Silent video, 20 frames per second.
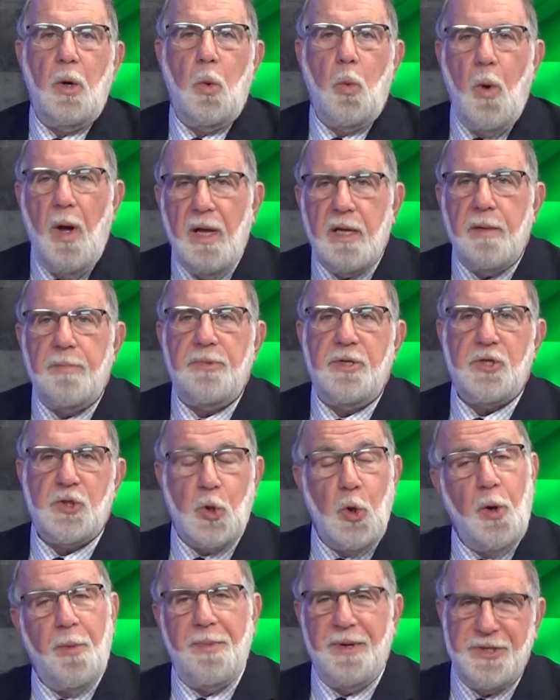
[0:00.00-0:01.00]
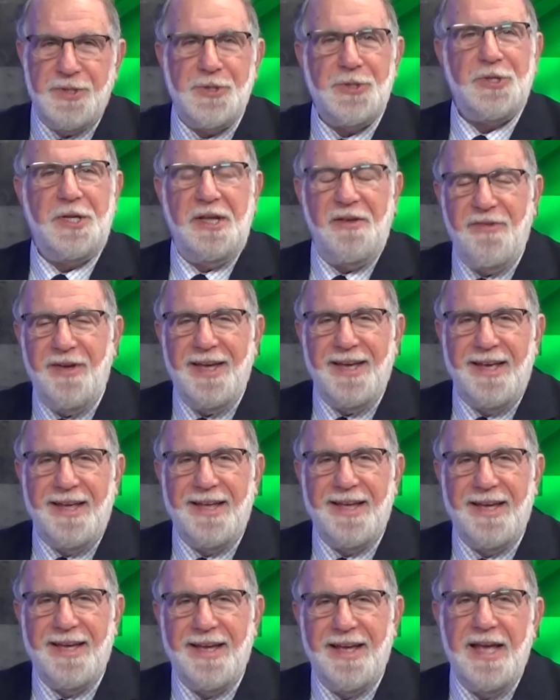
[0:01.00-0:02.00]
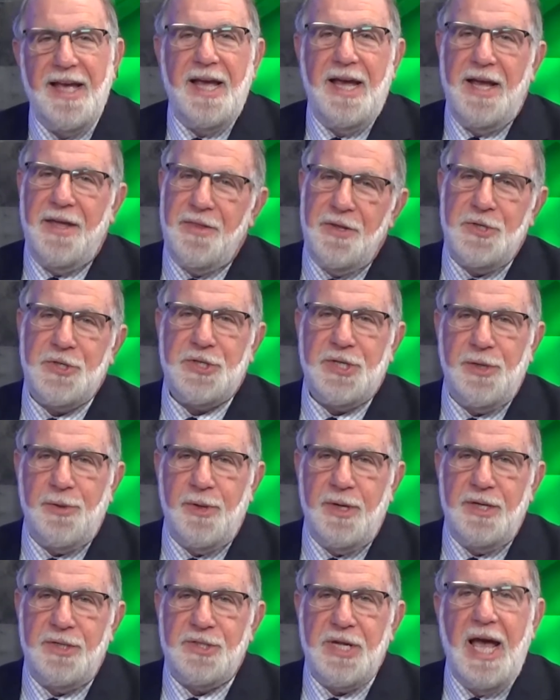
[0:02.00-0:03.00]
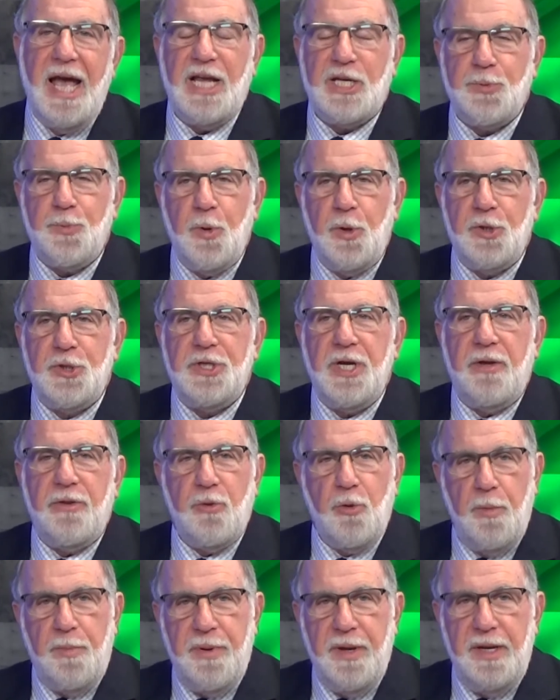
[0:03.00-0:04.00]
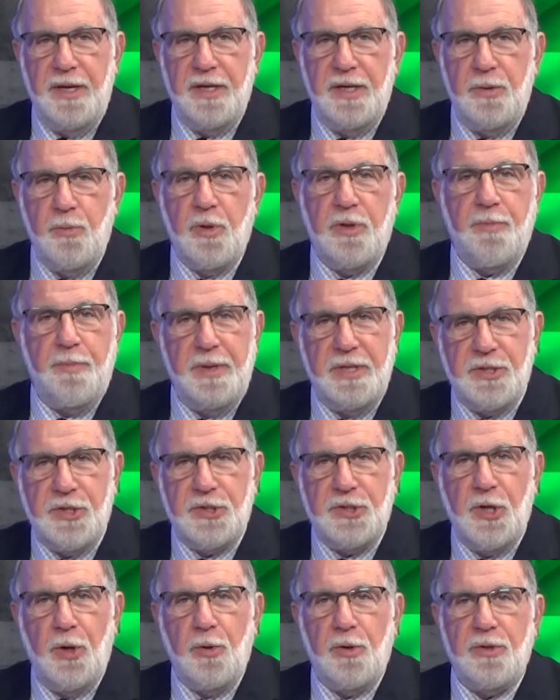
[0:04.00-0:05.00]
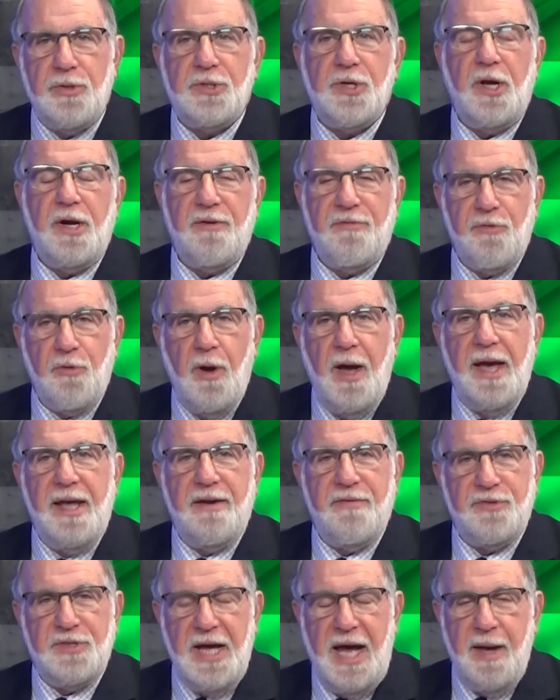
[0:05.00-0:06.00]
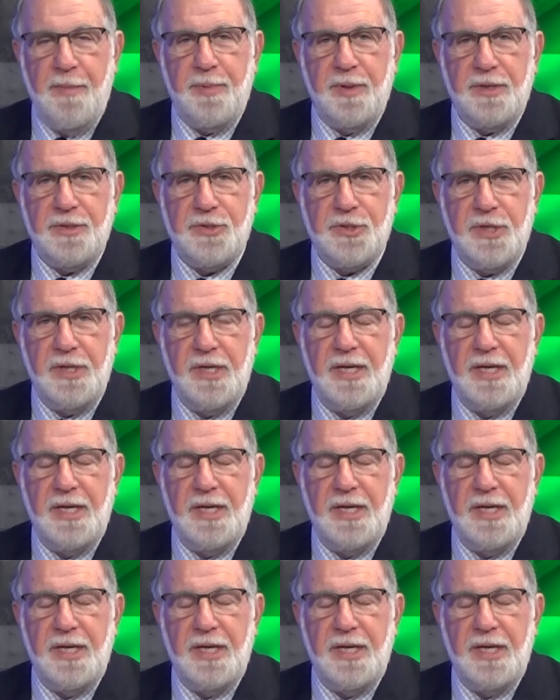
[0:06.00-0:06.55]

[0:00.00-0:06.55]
Welcome to Score Business TV. In this series, experts share their opinion with business owners on a variety of topics.